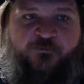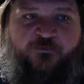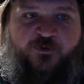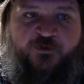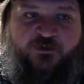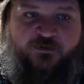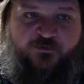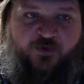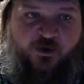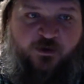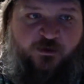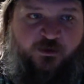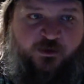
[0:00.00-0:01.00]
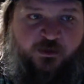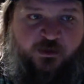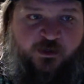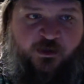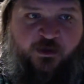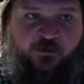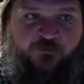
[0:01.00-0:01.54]
First of all,
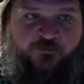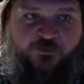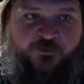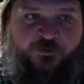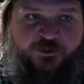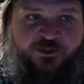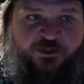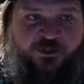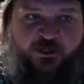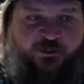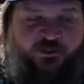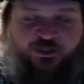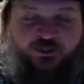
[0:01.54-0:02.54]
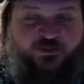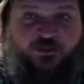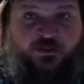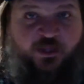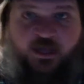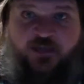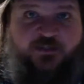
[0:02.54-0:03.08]
Vooch just
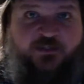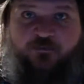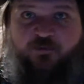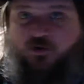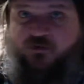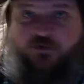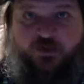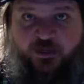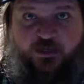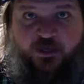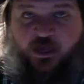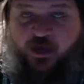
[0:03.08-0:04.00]
lines up perfectly.